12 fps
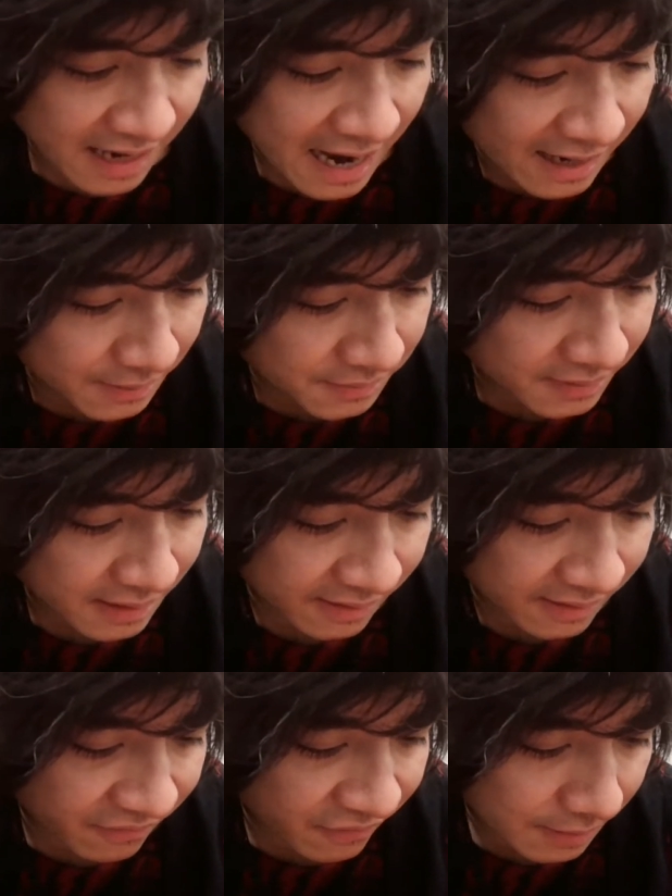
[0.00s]
Adams
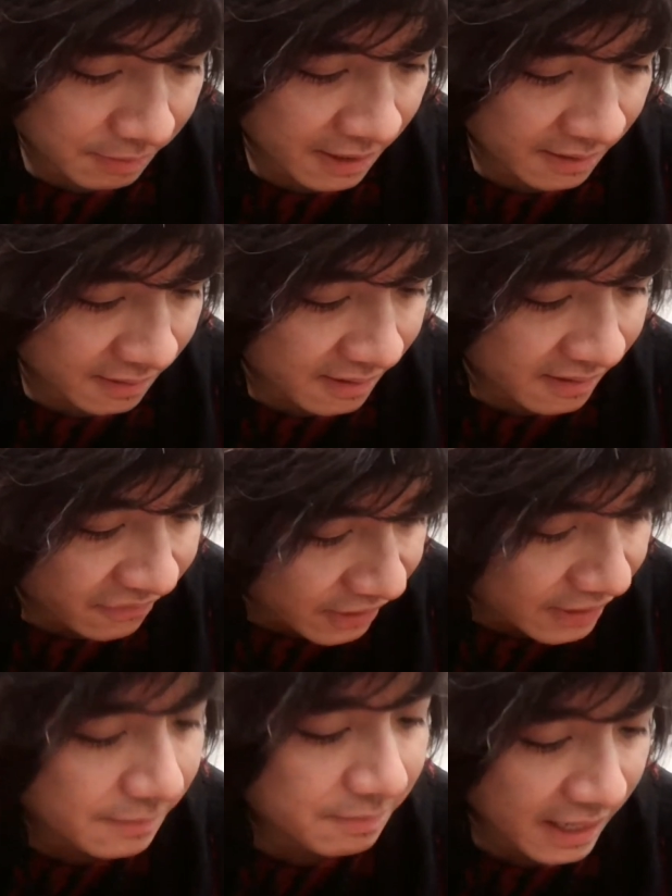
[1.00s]
and
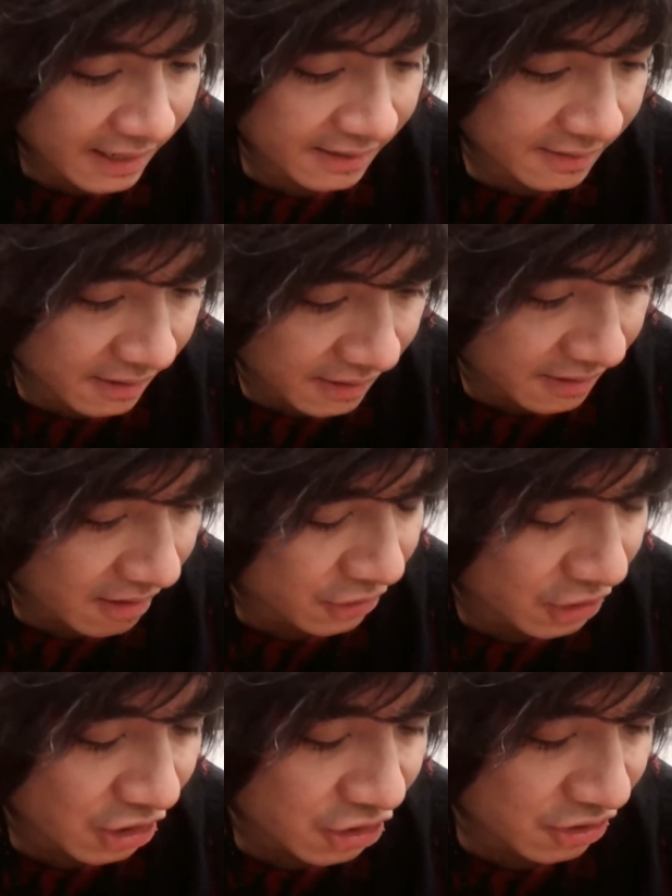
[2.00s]
Philip K. Dick are
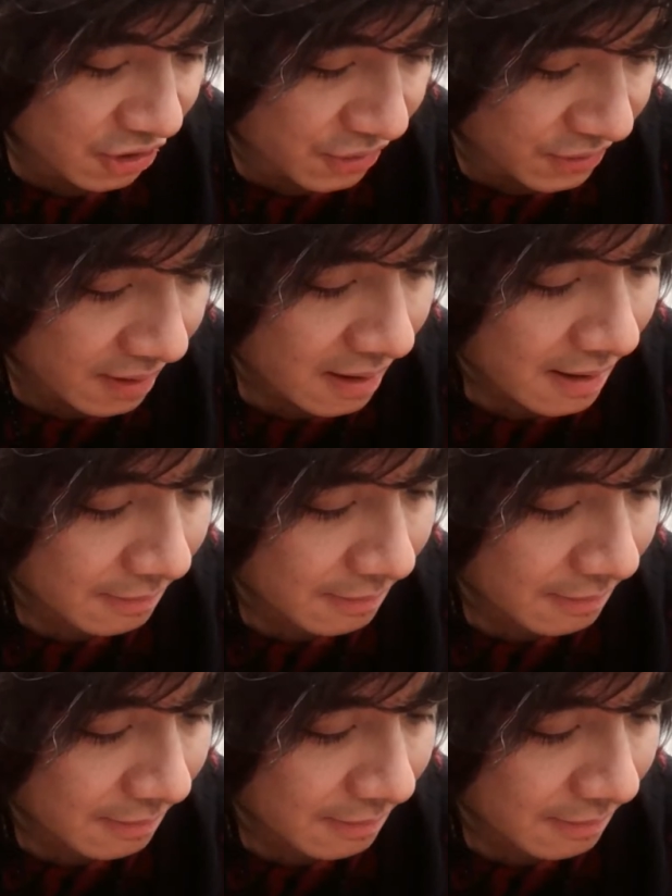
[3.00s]
touchstones.